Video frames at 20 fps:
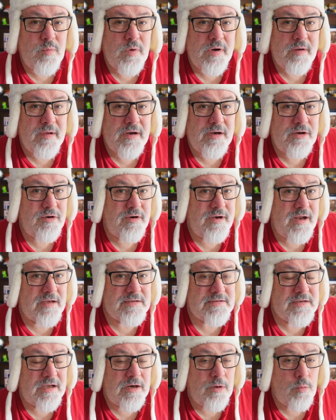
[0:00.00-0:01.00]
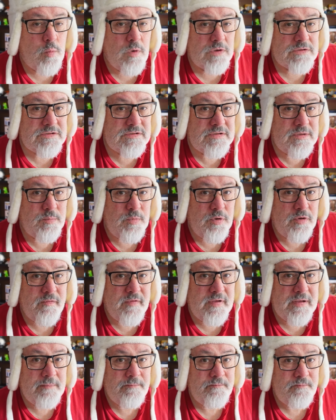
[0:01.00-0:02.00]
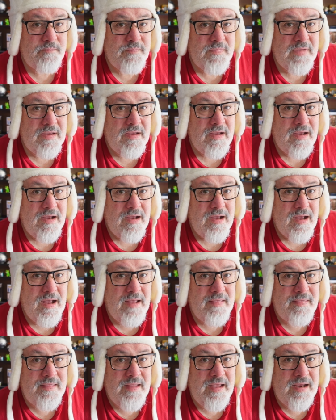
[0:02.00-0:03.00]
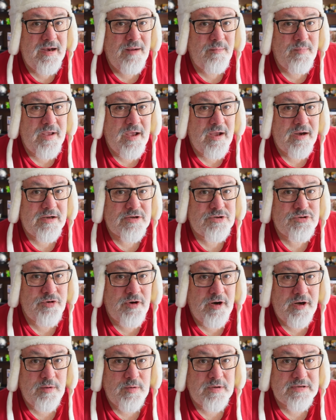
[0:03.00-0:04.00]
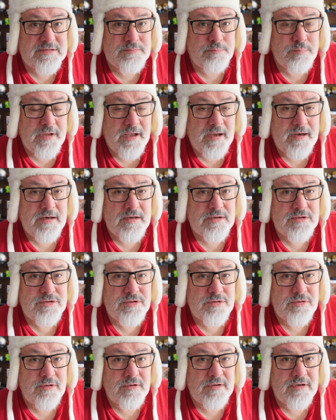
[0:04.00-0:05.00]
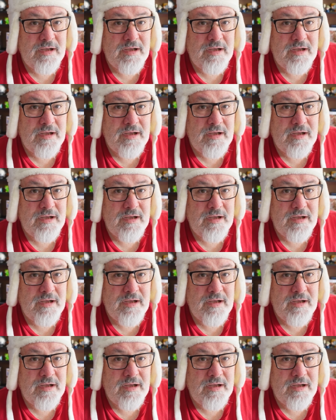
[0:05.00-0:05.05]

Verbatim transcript: What I'm going to do now is I'm going to watch the movie and then I'm going to try to explain it to you.